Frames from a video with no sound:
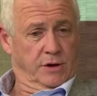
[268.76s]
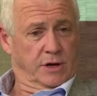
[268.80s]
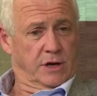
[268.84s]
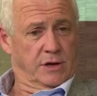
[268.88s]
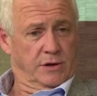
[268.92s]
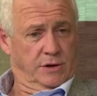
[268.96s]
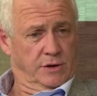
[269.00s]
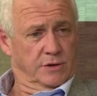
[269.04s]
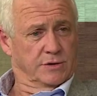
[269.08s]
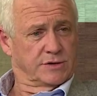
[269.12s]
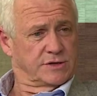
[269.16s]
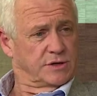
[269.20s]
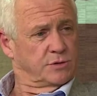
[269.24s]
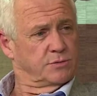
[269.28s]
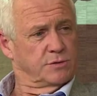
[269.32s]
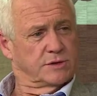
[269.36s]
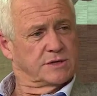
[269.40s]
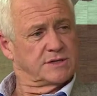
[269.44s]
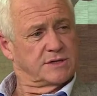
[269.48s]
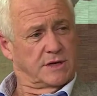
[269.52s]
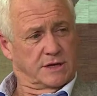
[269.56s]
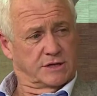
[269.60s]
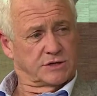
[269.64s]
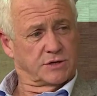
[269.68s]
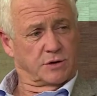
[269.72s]
can use it
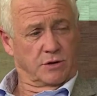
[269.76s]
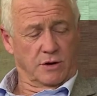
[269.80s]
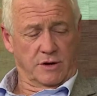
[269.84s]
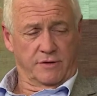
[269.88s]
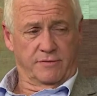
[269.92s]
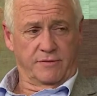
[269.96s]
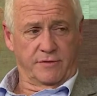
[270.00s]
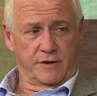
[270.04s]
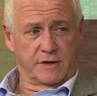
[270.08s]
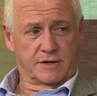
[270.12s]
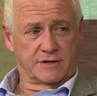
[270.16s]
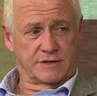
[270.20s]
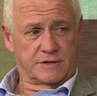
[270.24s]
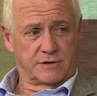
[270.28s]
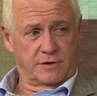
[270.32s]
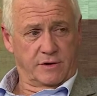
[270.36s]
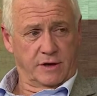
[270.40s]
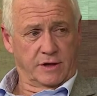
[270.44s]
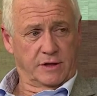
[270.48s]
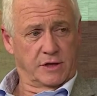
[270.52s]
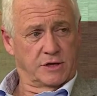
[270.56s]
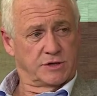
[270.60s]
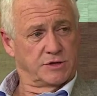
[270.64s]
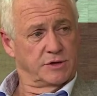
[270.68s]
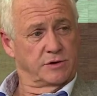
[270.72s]
with such confidence,
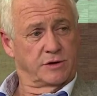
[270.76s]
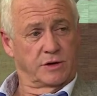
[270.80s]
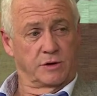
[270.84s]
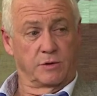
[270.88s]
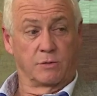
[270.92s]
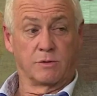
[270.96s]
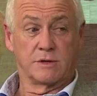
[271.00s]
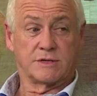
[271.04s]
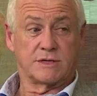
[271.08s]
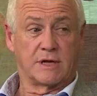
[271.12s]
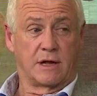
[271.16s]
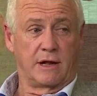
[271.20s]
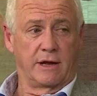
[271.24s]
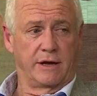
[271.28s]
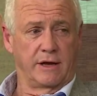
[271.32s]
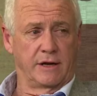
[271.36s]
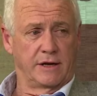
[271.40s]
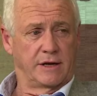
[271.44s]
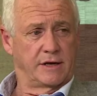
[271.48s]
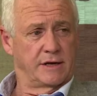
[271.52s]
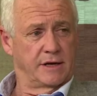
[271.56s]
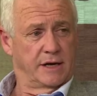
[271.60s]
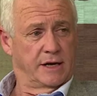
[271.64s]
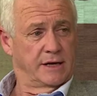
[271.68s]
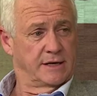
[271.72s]
knowing that you can always
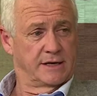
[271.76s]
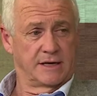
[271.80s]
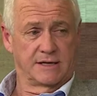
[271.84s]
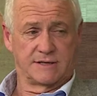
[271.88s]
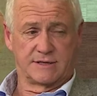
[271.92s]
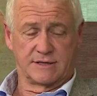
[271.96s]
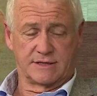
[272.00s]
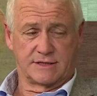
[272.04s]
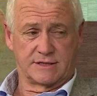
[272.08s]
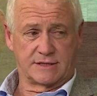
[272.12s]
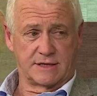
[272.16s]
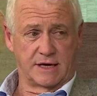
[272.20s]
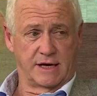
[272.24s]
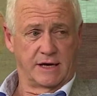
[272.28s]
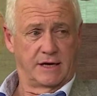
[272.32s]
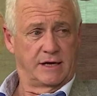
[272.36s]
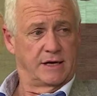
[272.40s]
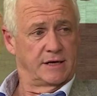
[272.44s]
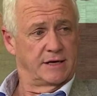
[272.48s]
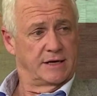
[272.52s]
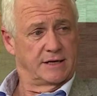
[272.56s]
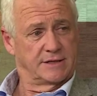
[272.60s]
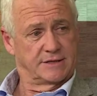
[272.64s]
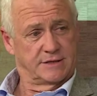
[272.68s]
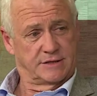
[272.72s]
clean it. It doesn't
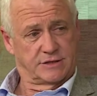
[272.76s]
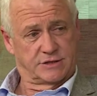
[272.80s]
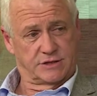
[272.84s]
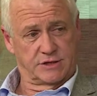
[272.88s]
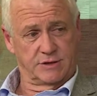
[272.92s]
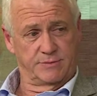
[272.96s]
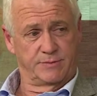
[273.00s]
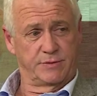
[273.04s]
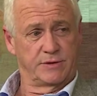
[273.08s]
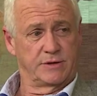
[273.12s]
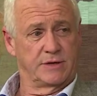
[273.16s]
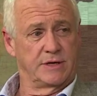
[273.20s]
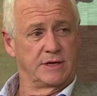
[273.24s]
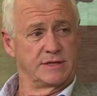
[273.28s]
stain, it doesn't chip,